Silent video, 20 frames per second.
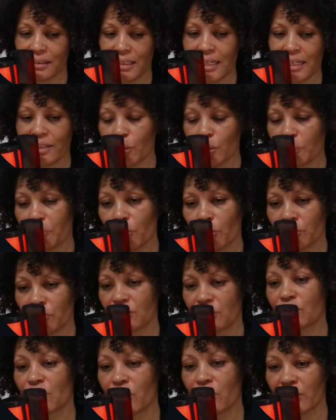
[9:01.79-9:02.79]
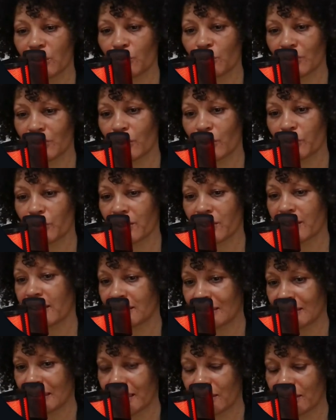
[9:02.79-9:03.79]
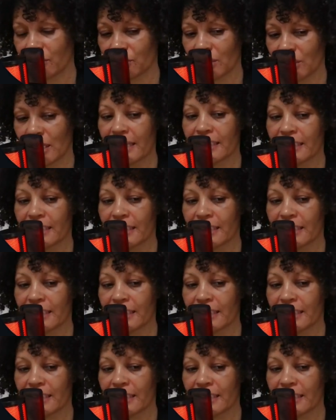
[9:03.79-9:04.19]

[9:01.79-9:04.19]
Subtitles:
And they're both starting with lowercase letters.